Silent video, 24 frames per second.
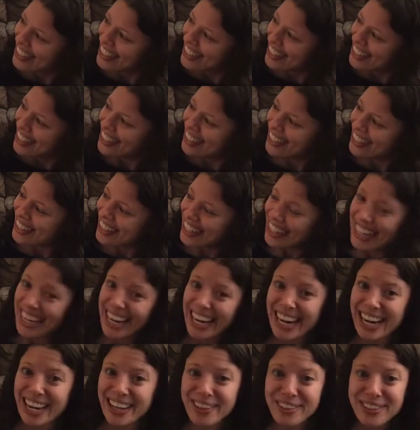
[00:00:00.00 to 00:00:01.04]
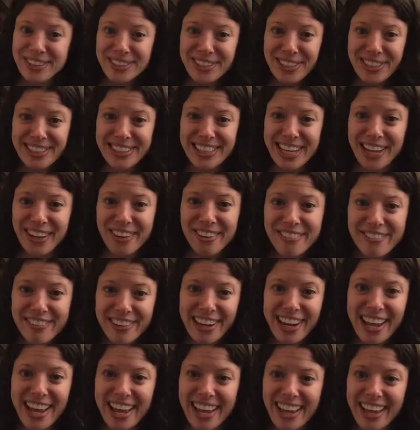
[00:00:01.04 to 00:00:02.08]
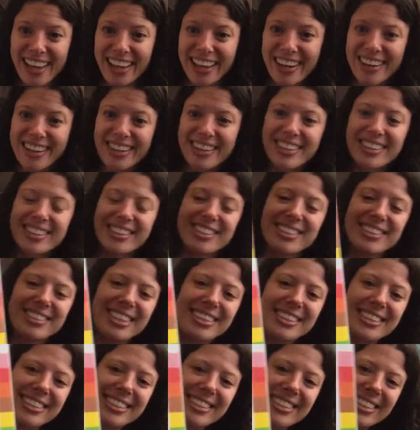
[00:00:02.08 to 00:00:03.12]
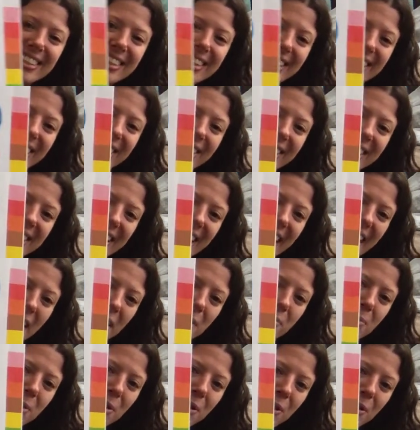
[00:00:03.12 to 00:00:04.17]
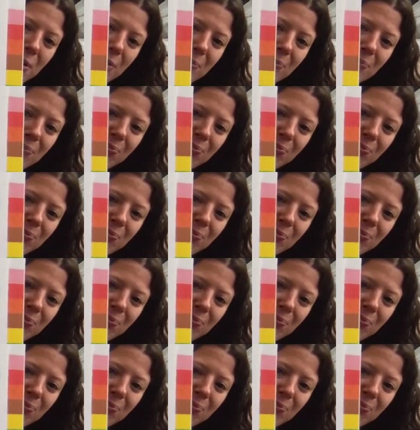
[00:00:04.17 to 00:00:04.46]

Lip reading: Got antlers on his elephant head. Such a silly looking animal.